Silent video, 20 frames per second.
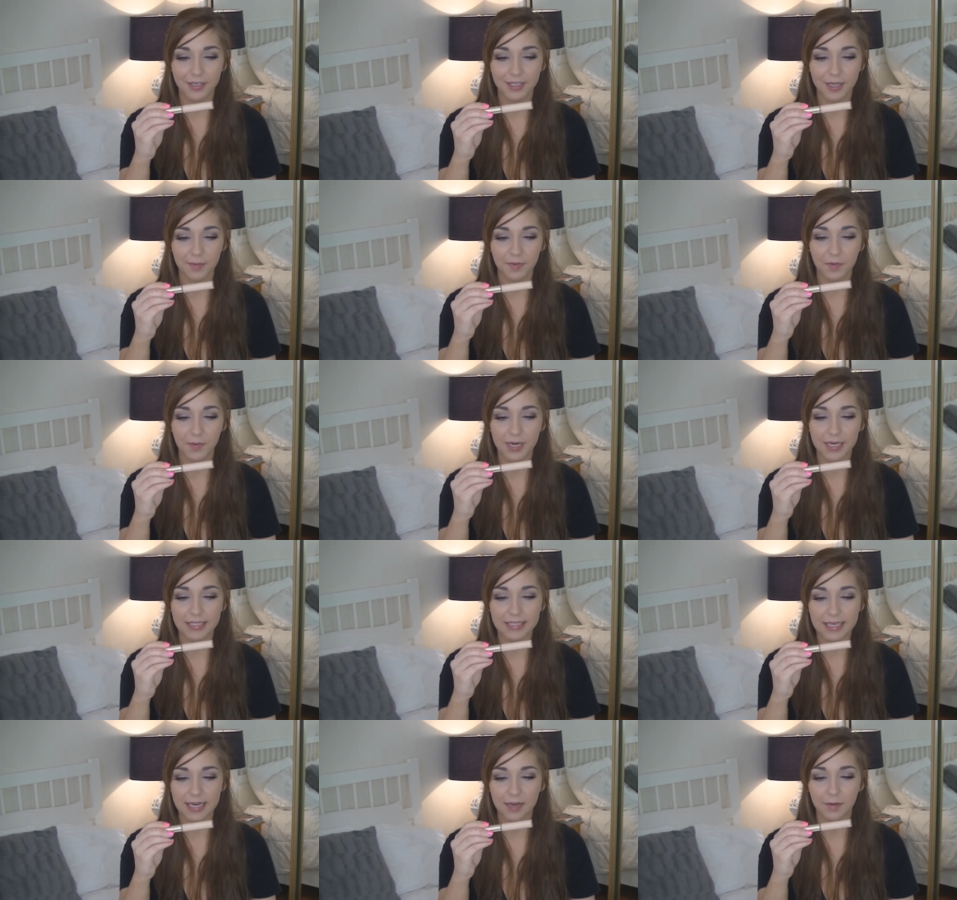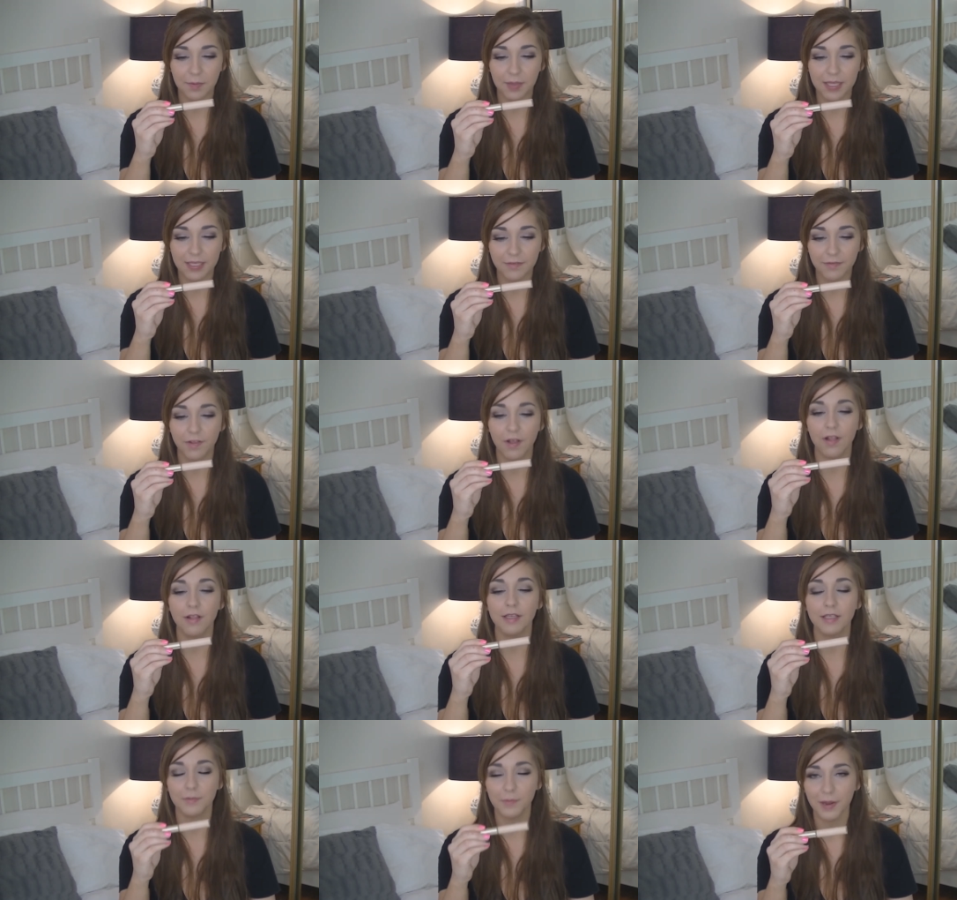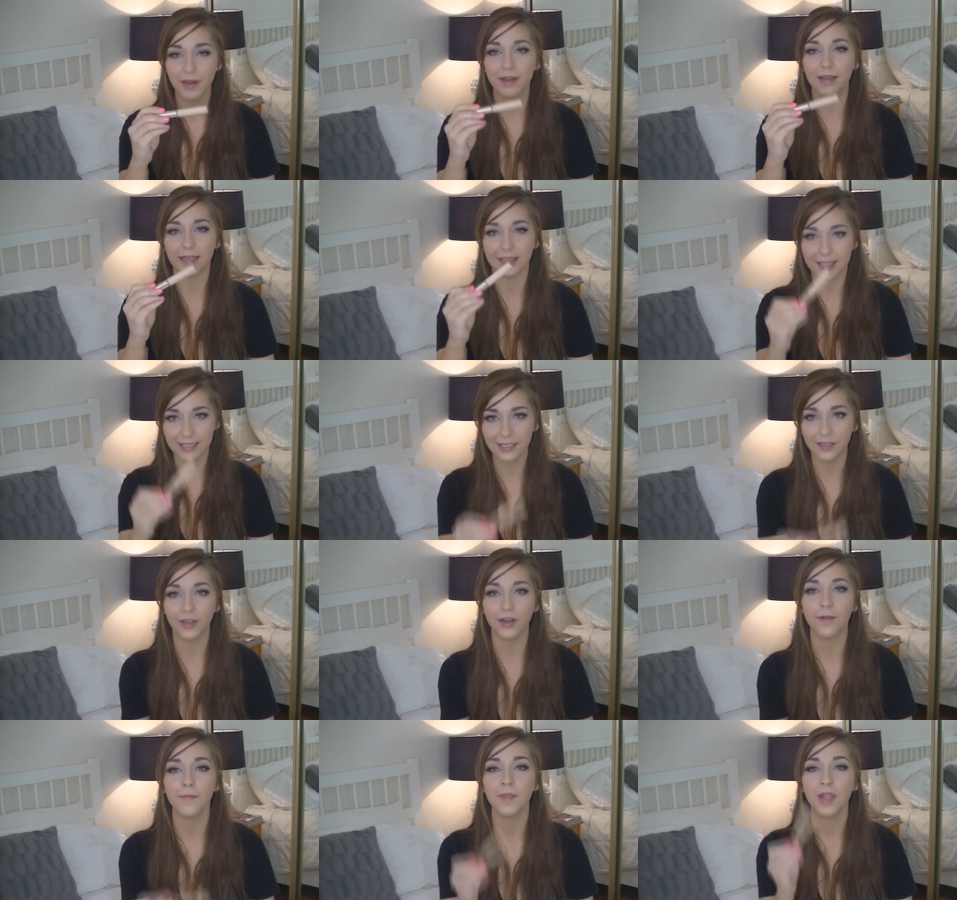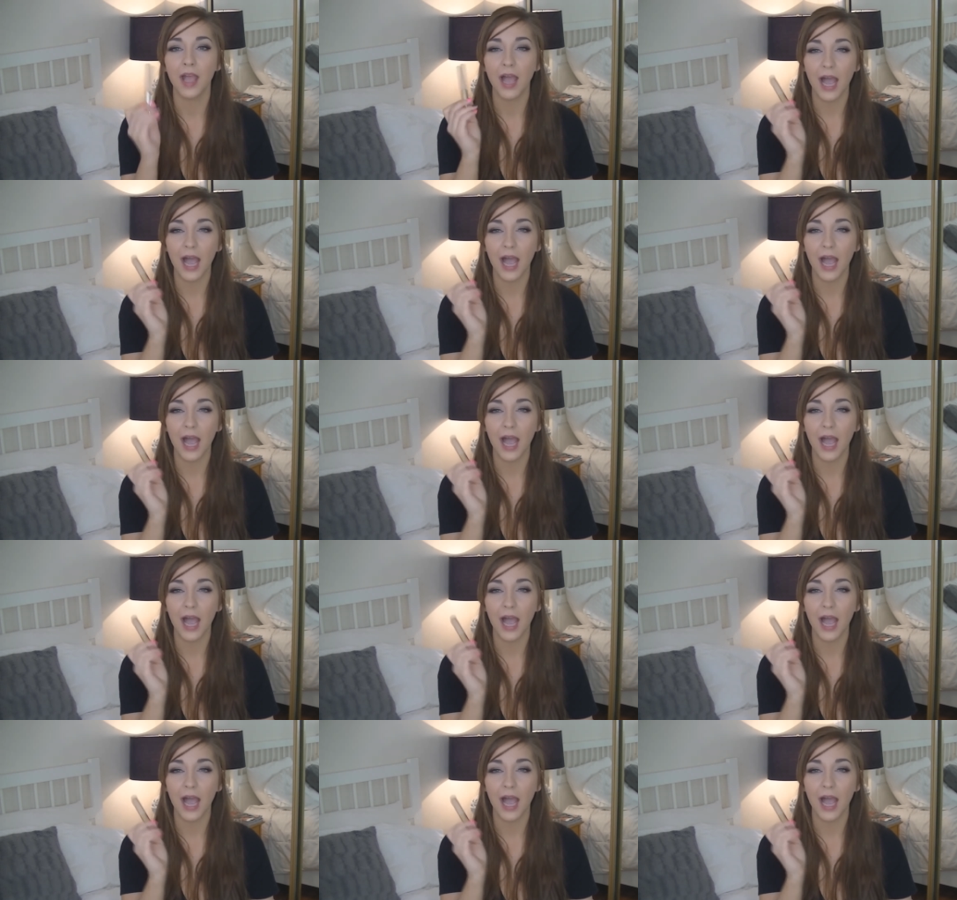Double Wear Stay in Place Flawless Wear Concealer.